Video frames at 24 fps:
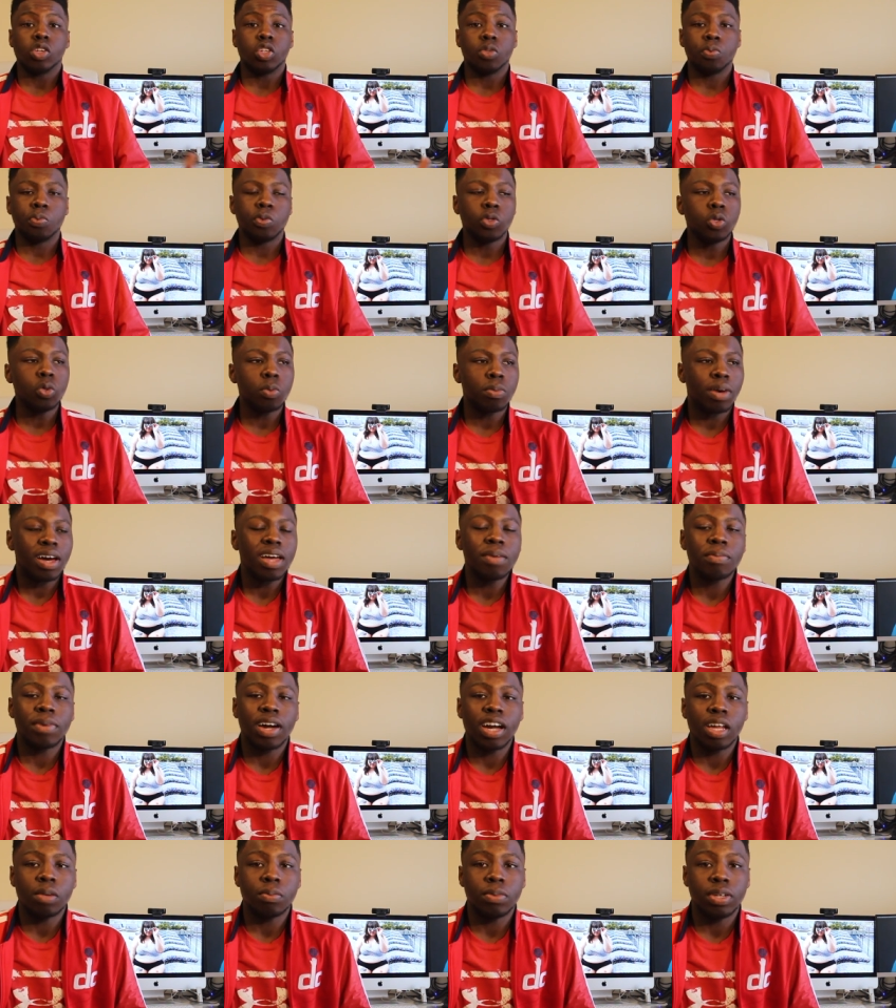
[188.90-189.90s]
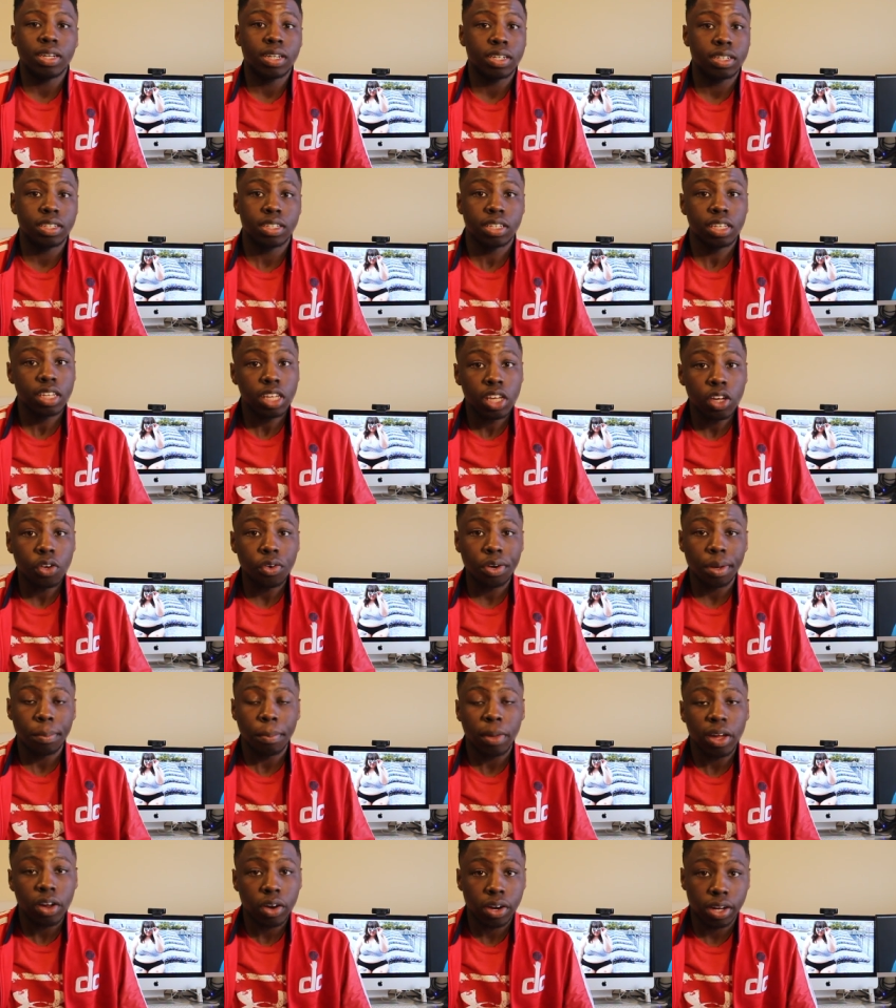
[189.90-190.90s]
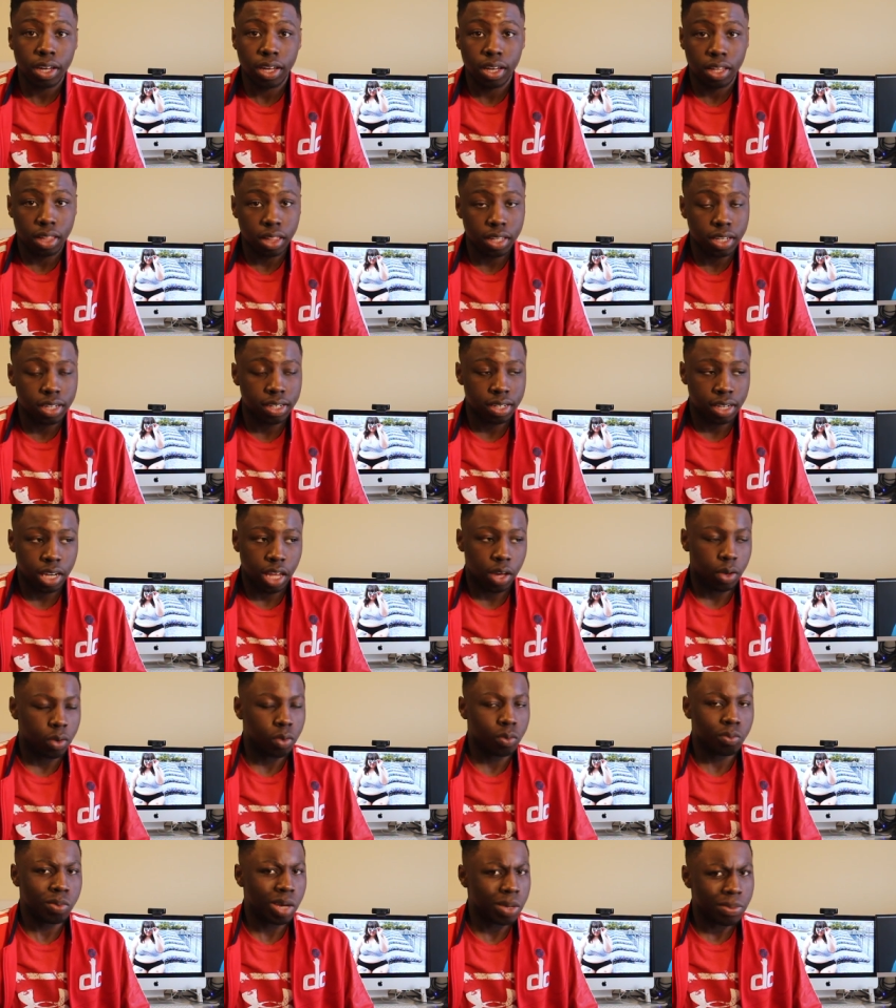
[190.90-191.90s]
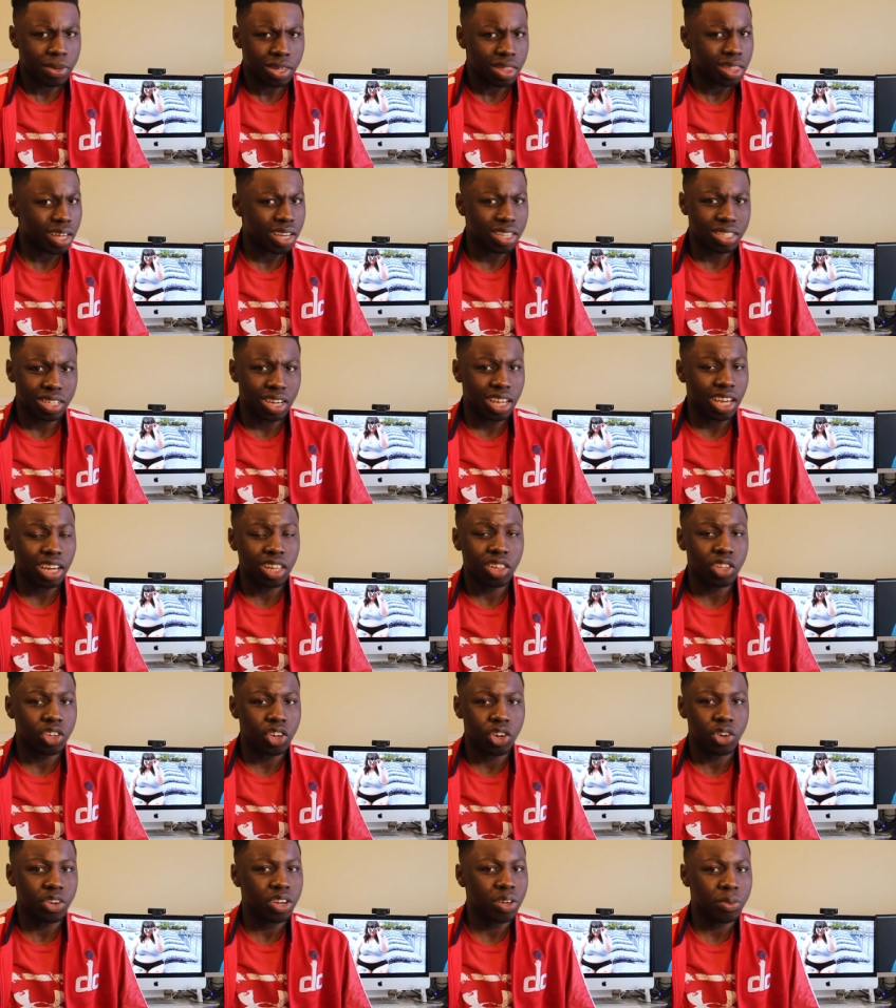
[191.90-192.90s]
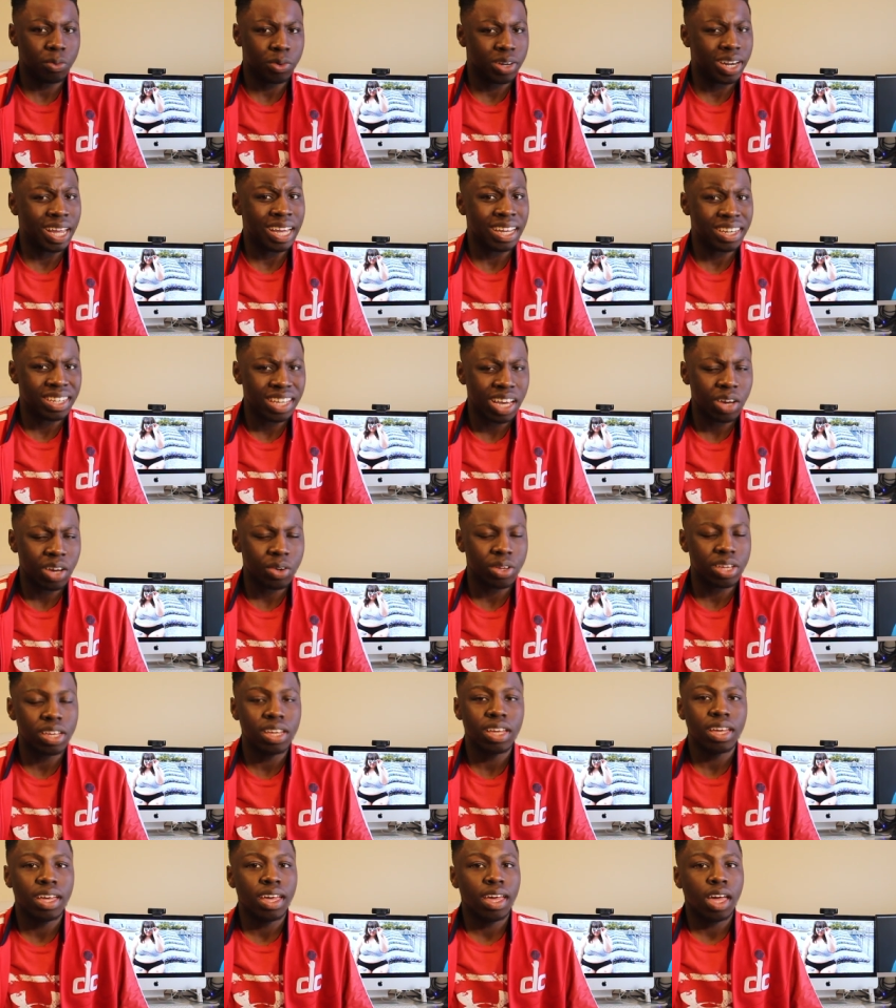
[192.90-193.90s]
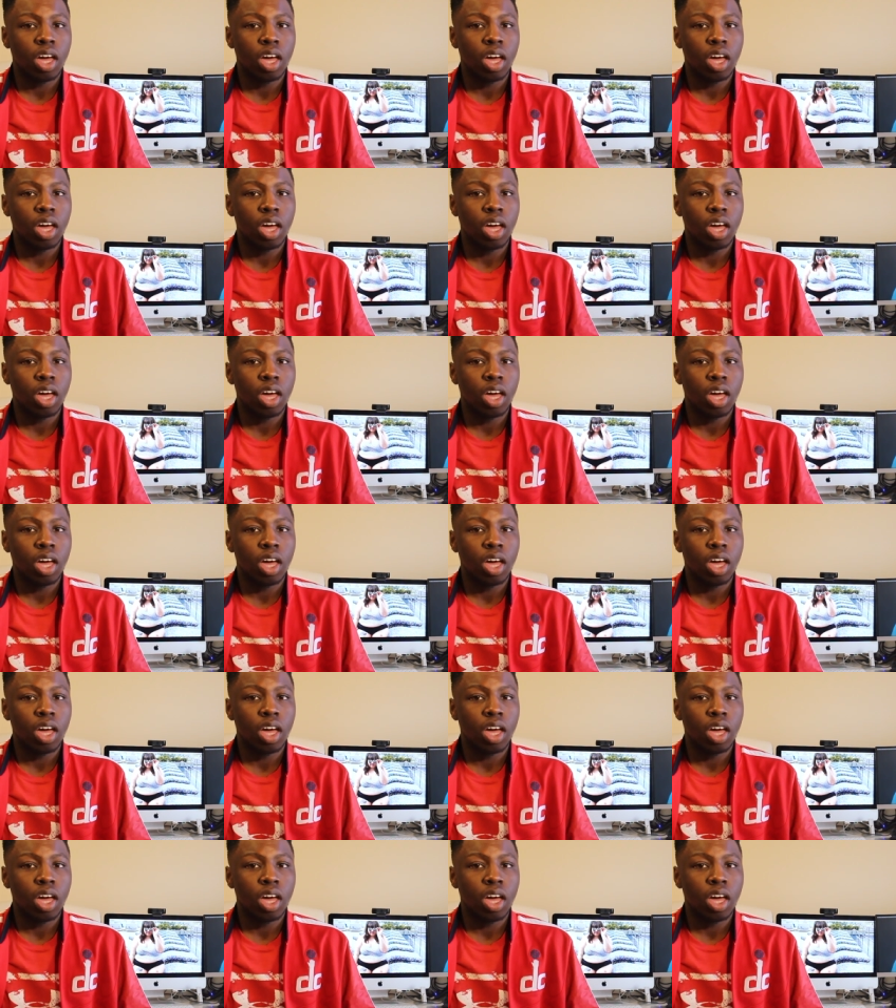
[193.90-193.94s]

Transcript: which blew my mind, because here in America at least, now maybe things in England are different, I doubt it,